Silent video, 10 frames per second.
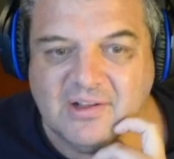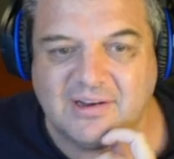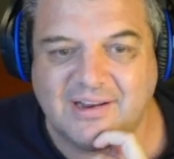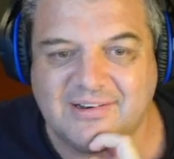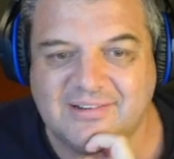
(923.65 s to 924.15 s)

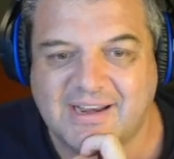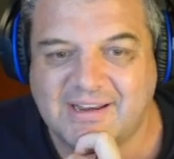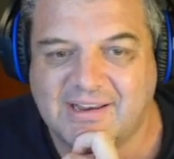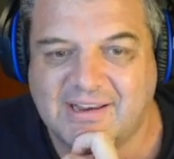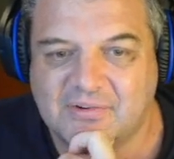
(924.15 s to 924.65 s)
On the
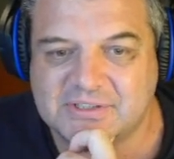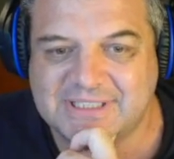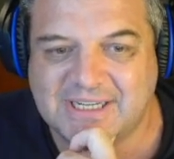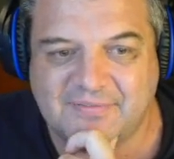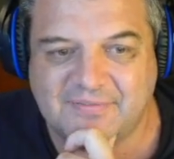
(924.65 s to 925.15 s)
understanding that they will
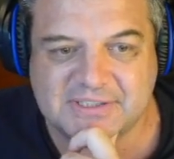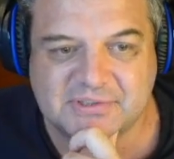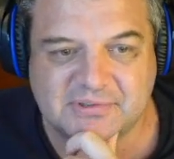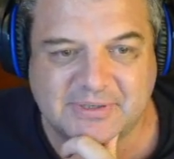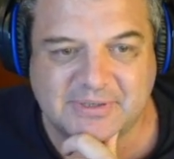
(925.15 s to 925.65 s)
share
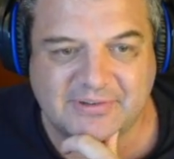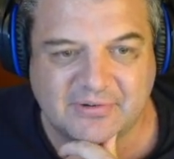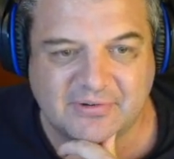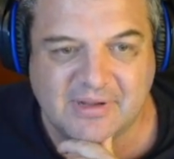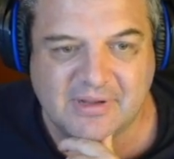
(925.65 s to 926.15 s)
factual
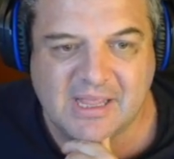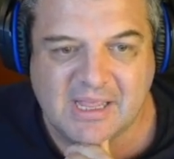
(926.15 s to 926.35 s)
material